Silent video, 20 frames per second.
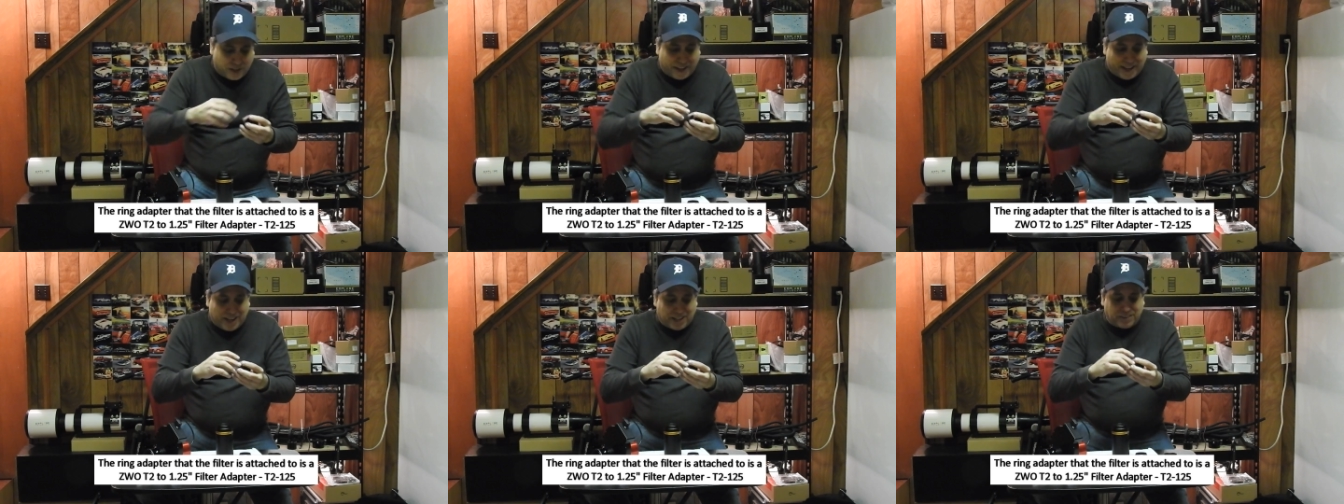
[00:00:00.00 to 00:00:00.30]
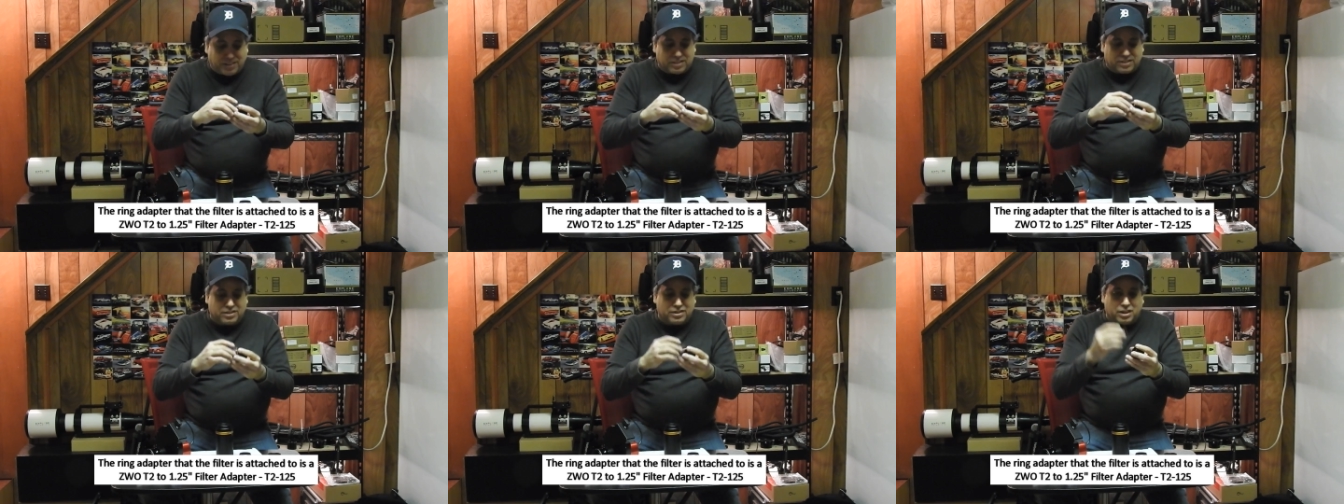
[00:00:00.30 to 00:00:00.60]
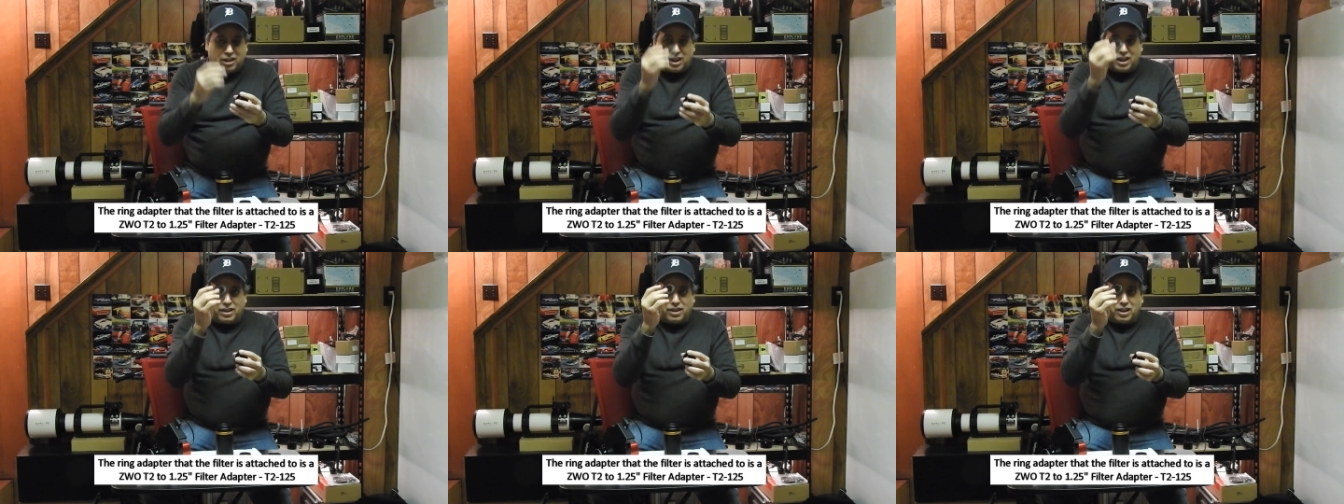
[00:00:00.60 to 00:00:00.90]
I had
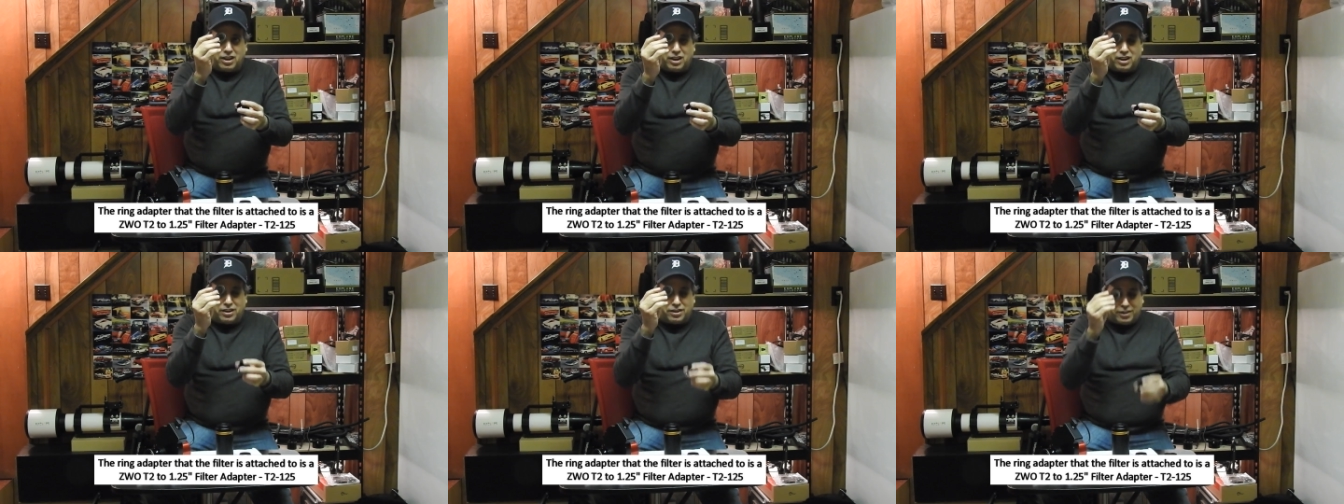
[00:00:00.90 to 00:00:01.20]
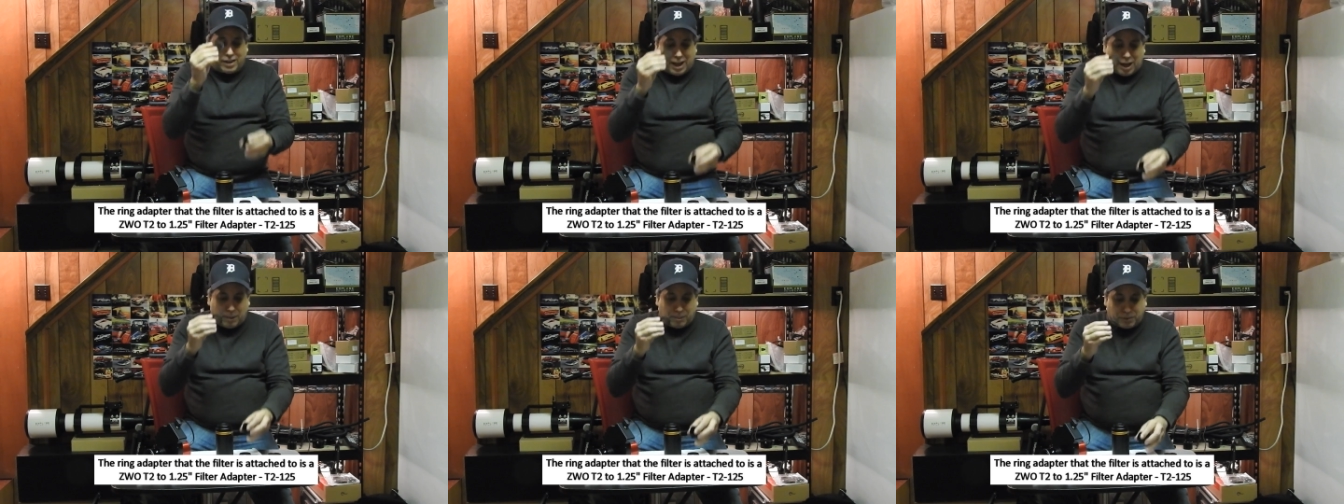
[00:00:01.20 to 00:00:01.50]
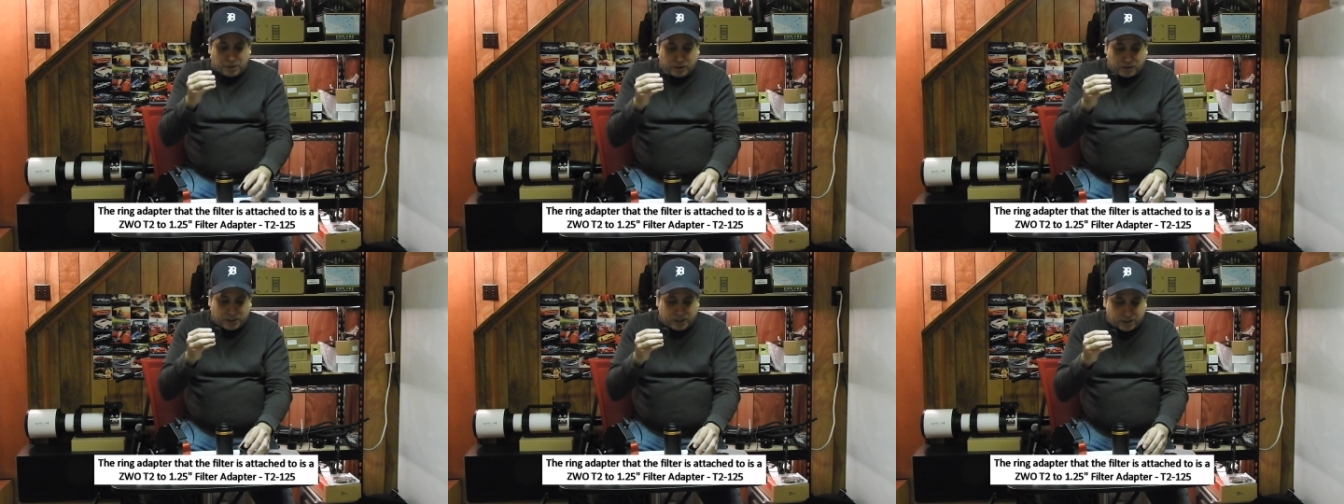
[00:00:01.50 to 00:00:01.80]
this
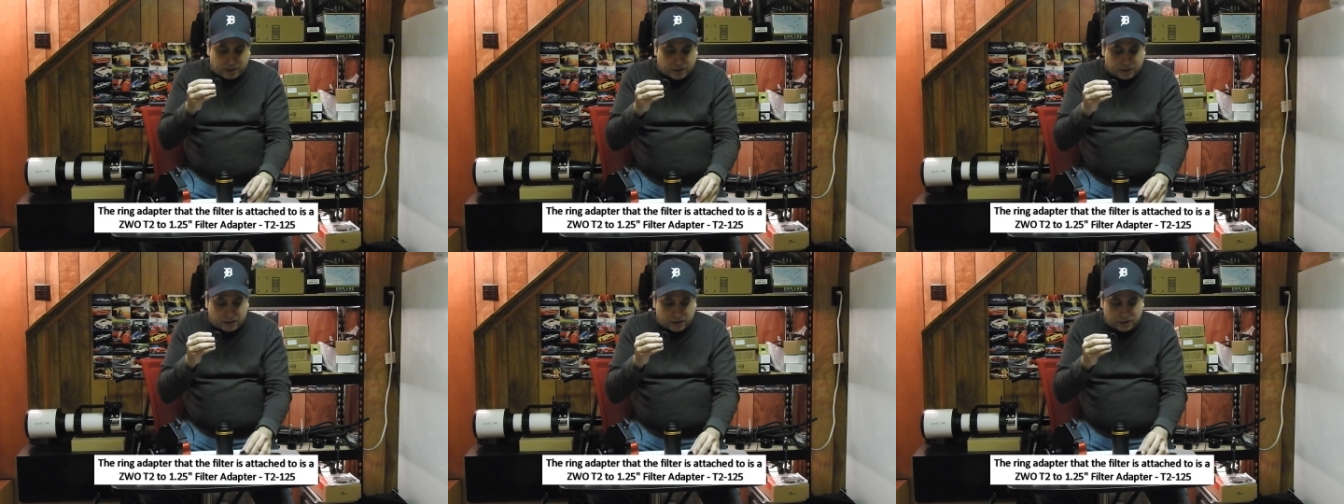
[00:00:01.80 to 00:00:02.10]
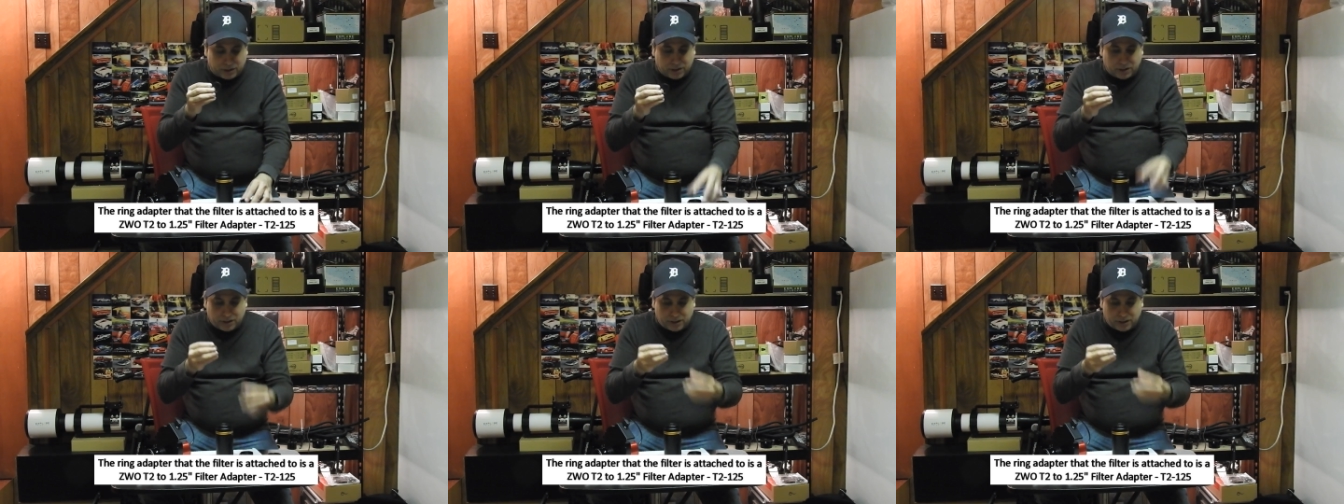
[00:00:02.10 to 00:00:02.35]
adapter here